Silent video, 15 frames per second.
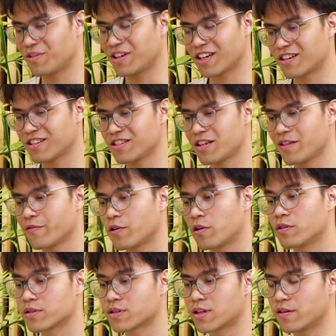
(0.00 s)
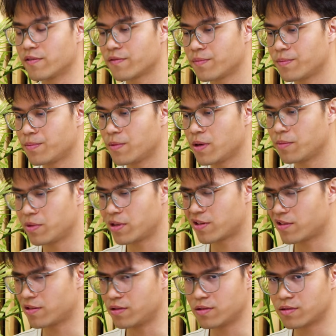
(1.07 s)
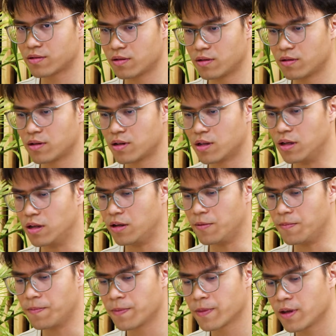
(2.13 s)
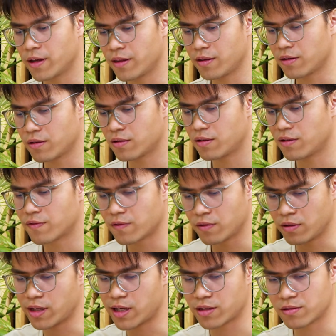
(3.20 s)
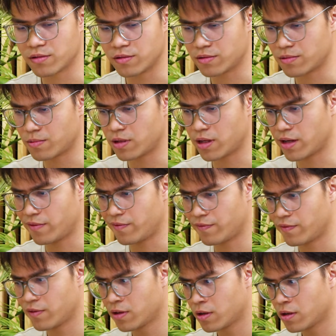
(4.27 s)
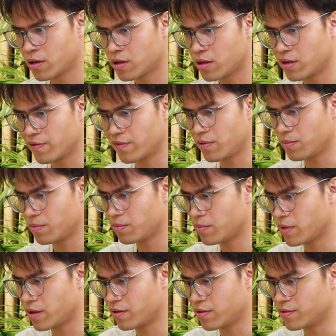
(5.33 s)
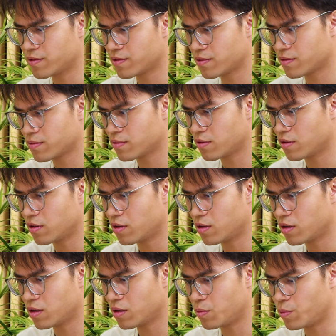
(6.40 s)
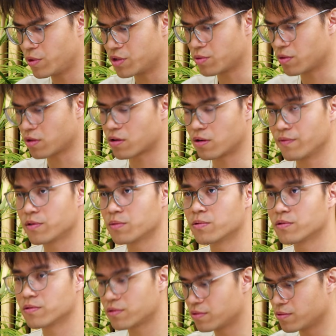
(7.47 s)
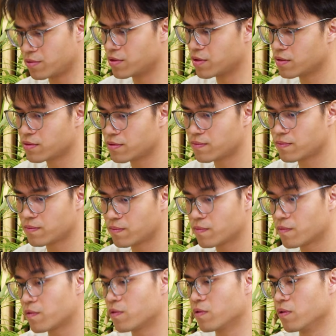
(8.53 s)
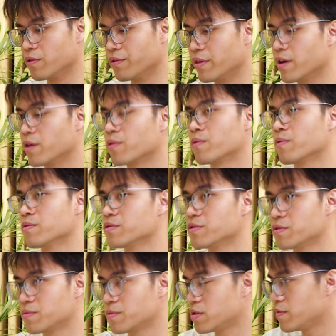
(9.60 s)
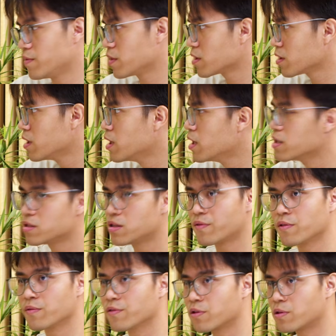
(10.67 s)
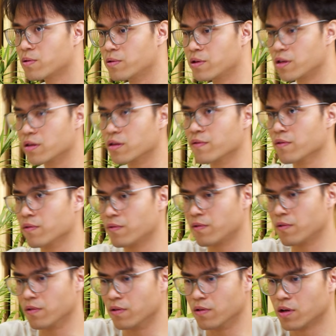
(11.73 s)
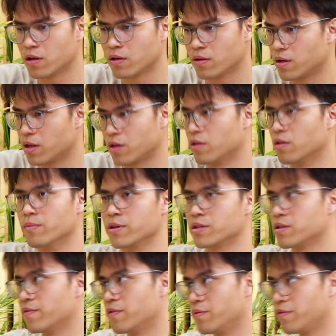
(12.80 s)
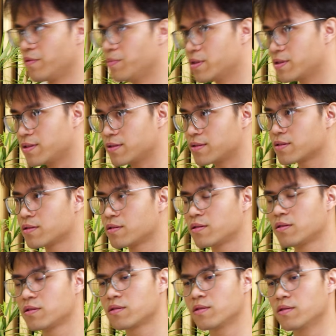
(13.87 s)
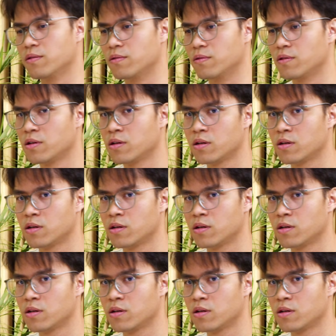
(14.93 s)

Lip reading: I can't say for all staff because I think different lecturers would have different methods which were comfortable, suited for their course in specific. It's different for coding, different for economics, different for business. So